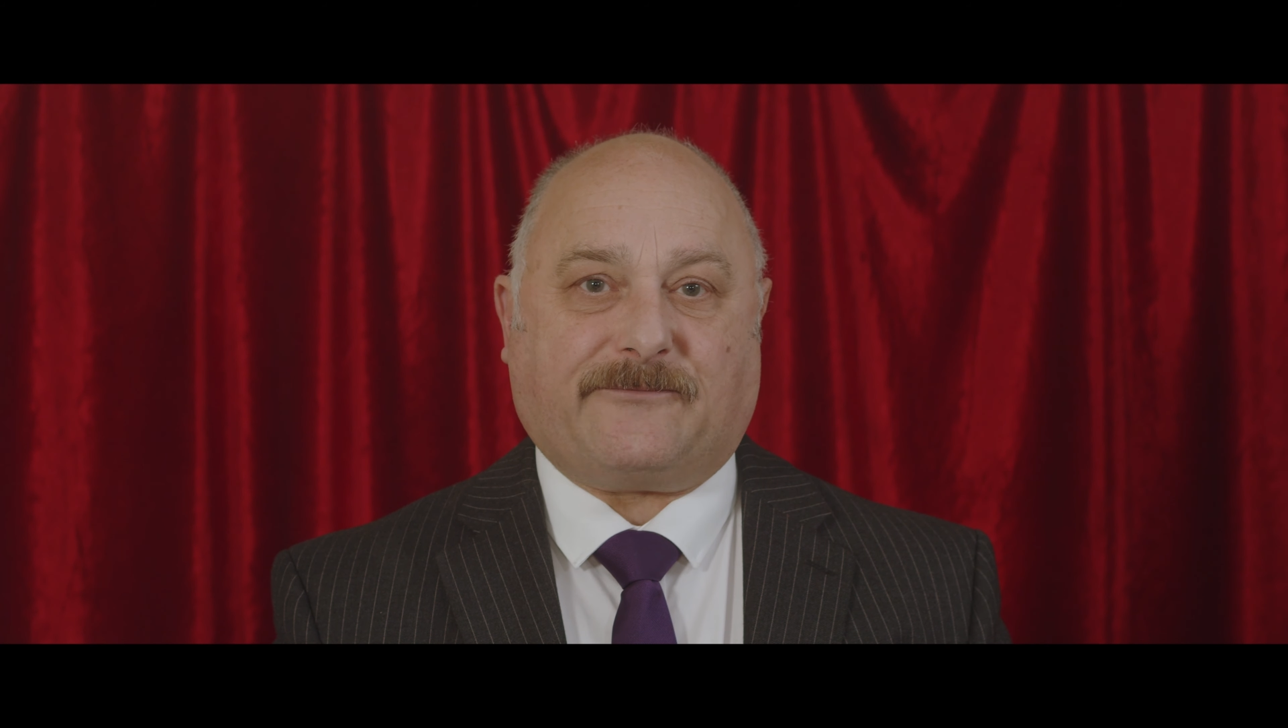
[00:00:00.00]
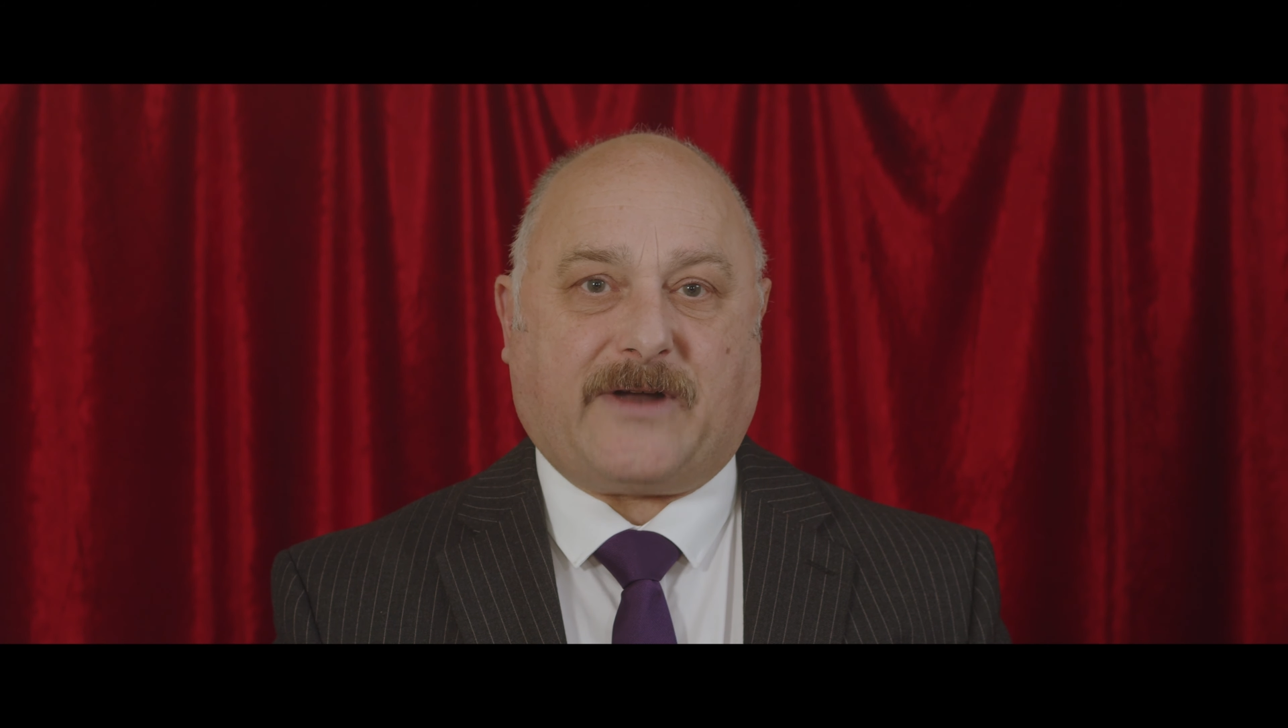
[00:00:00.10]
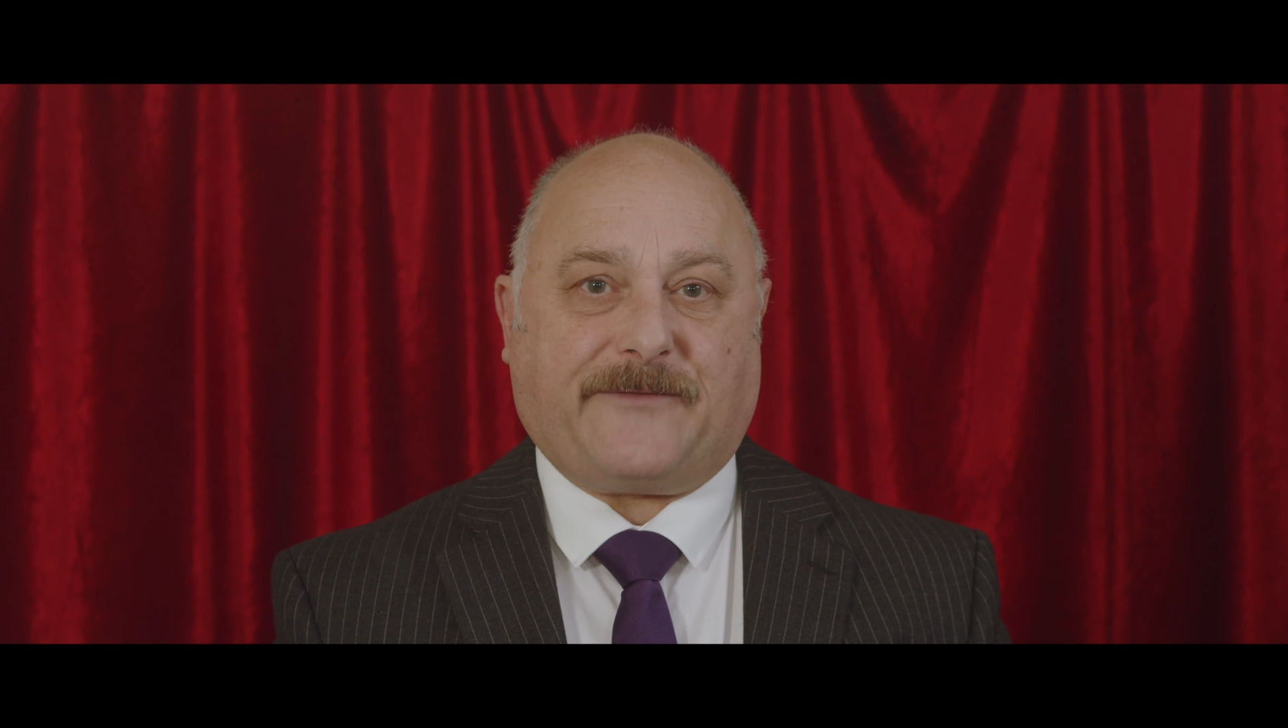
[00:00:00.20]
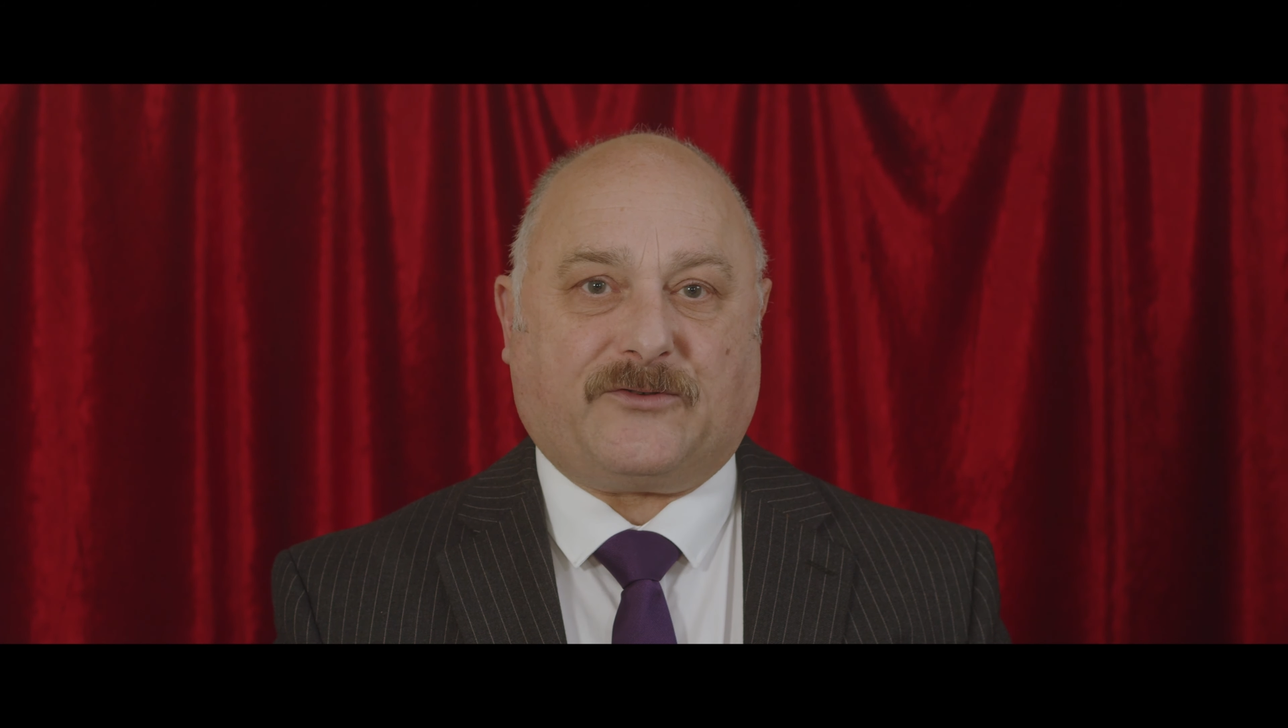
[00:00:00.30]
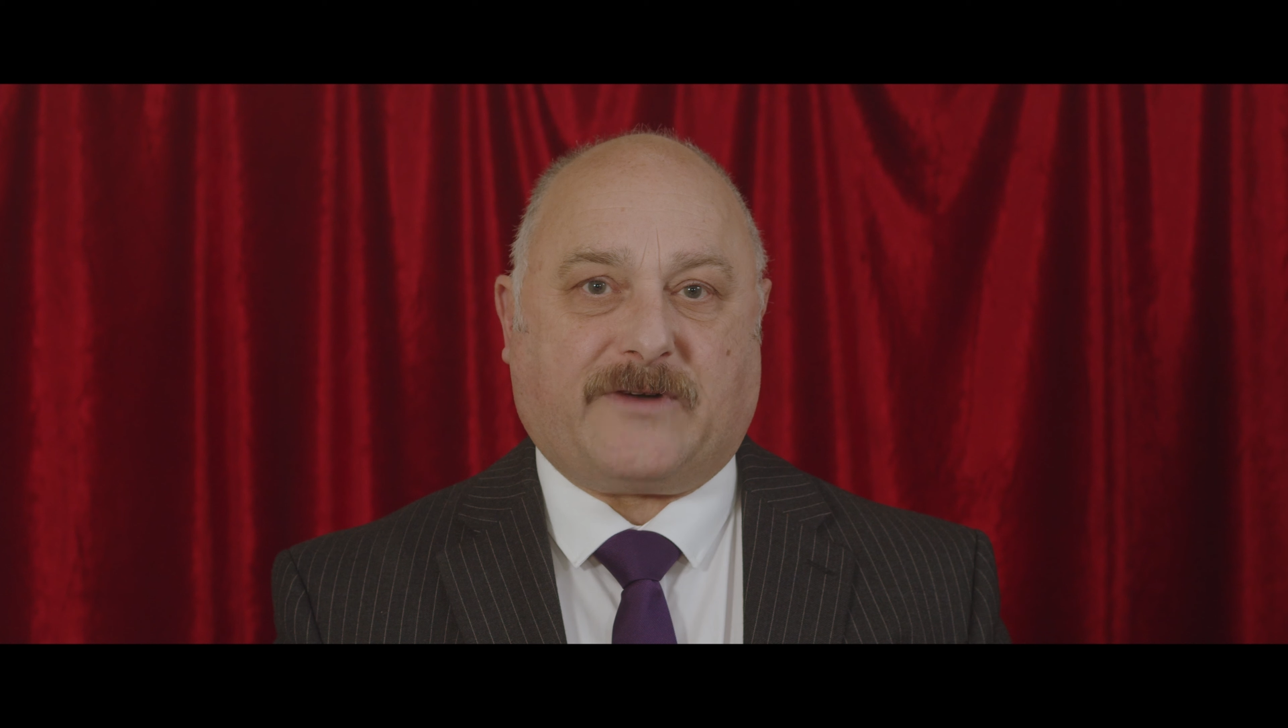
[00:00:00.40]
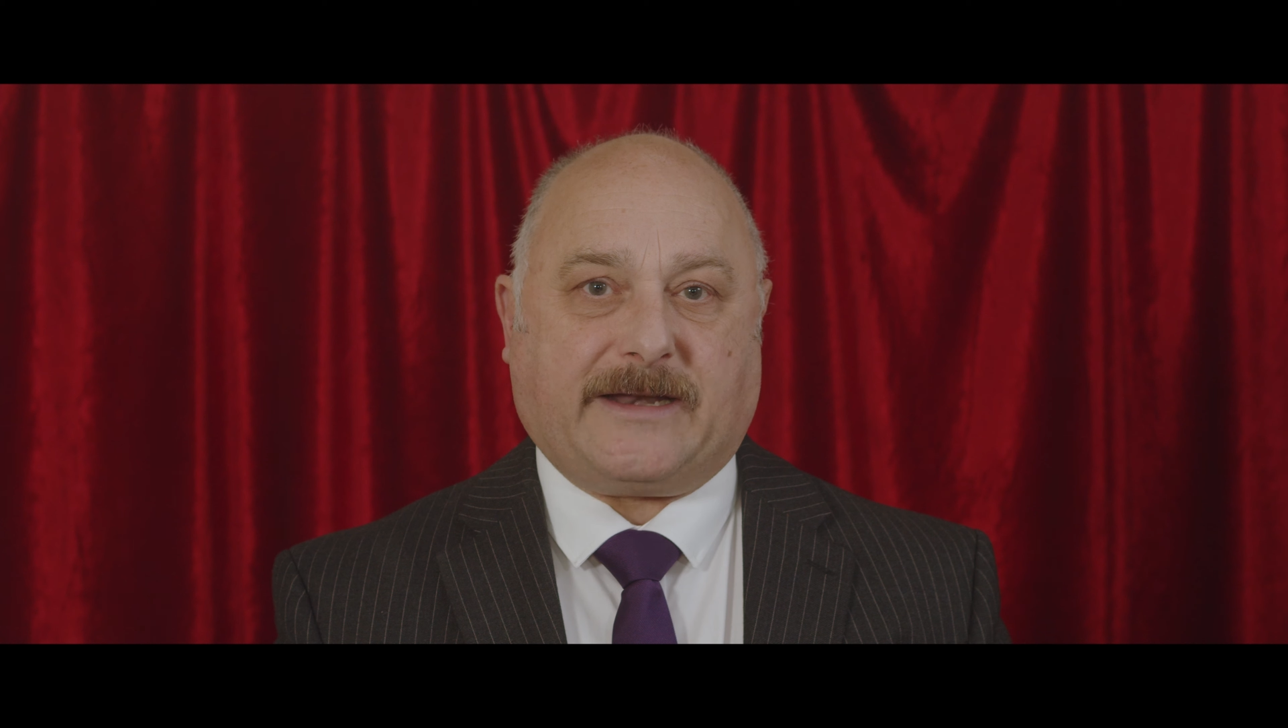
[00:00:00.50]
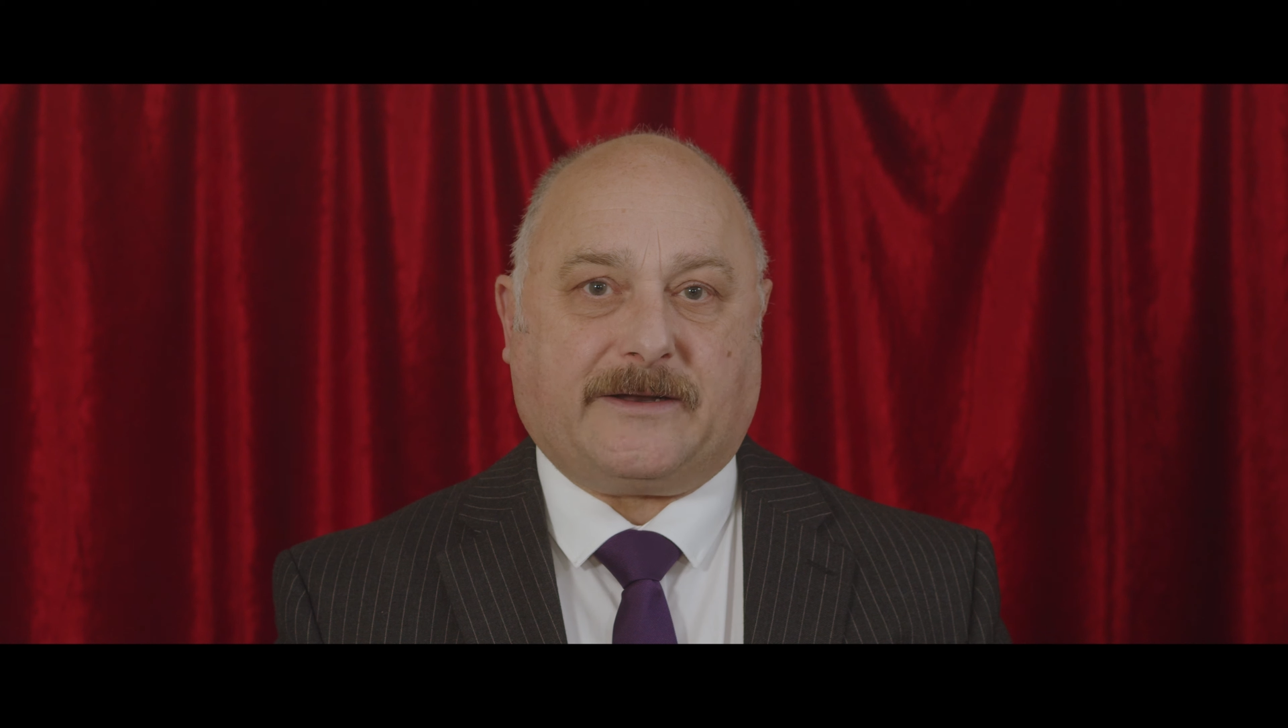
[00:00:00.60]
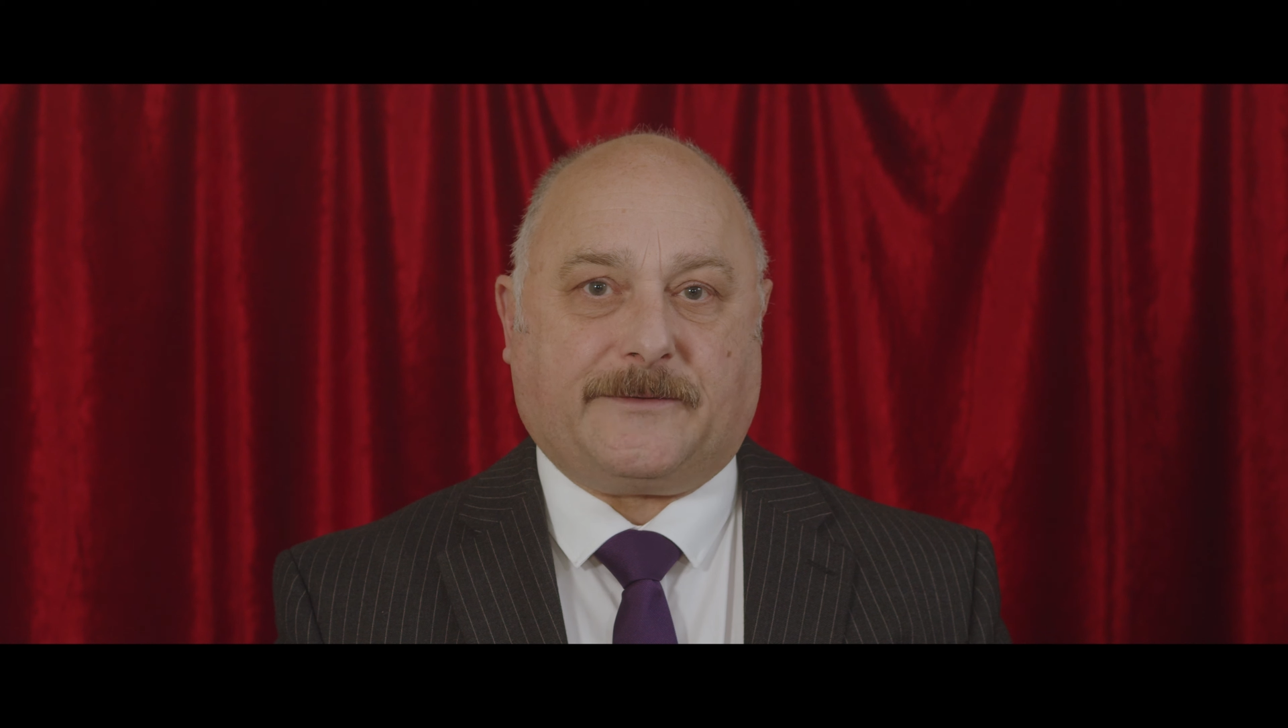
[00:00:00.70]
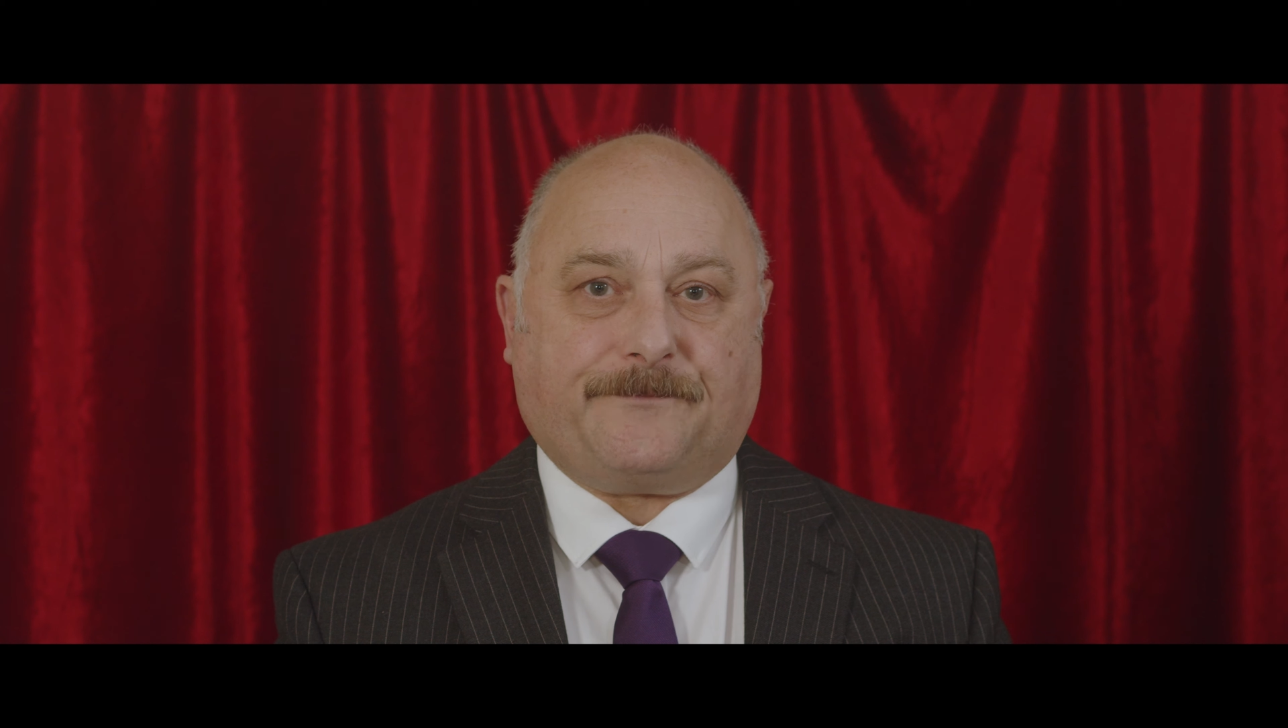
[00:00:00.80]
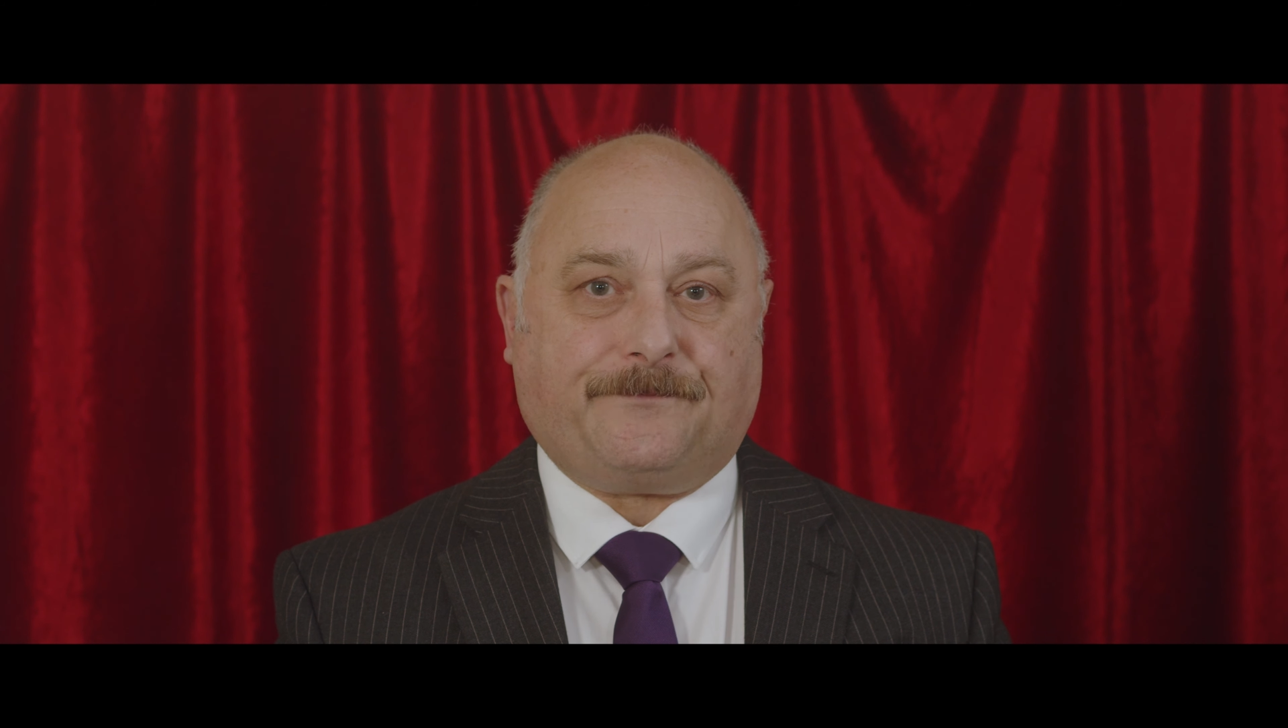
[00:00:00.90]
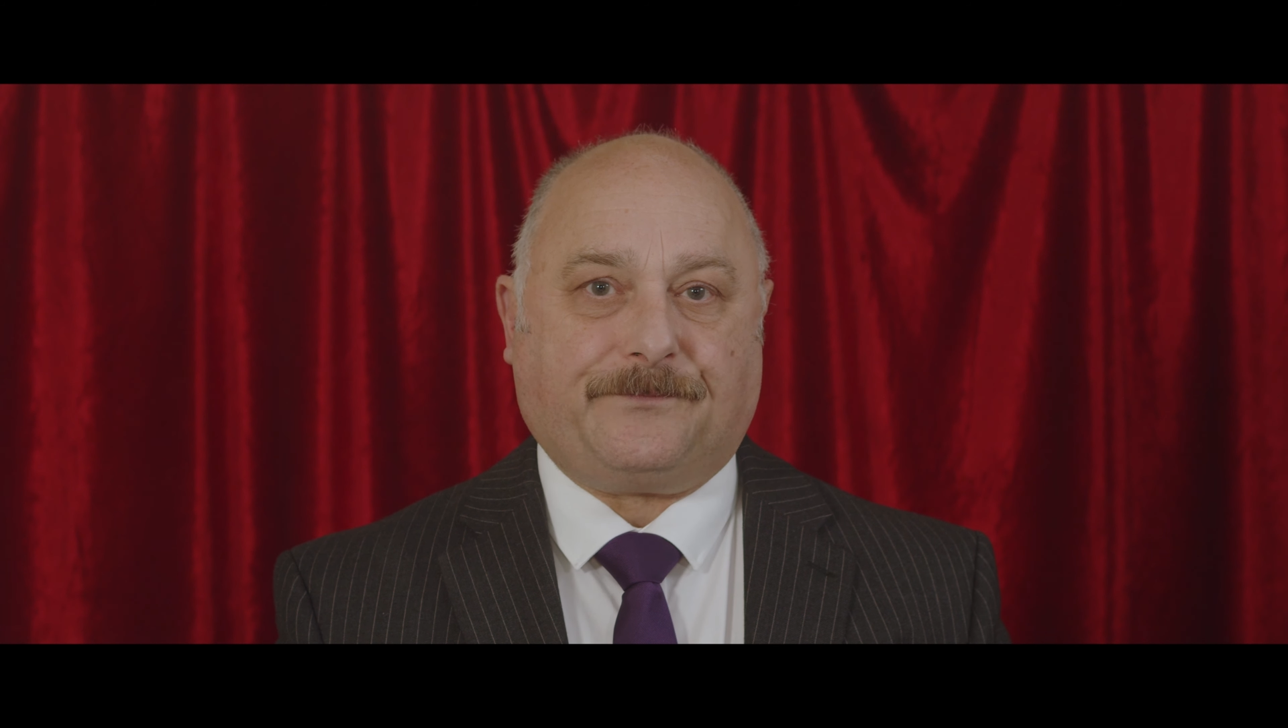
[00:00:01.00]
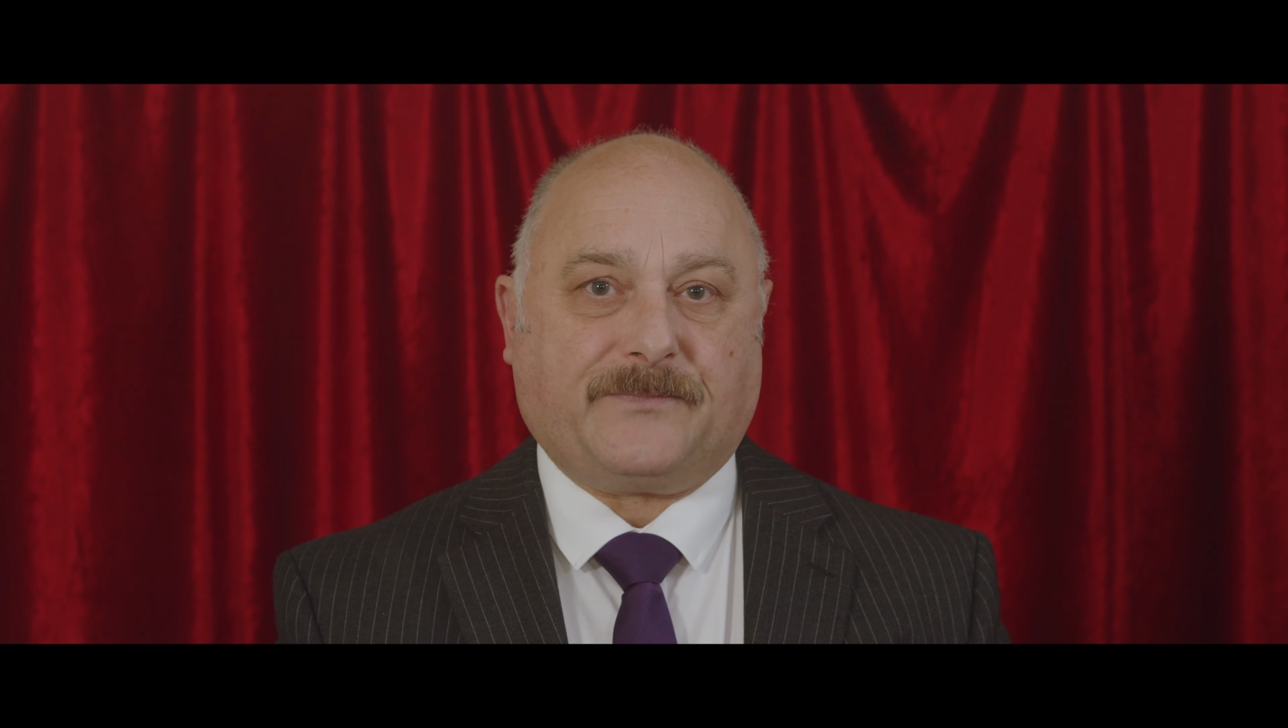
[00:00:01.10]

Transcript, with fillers: referendum,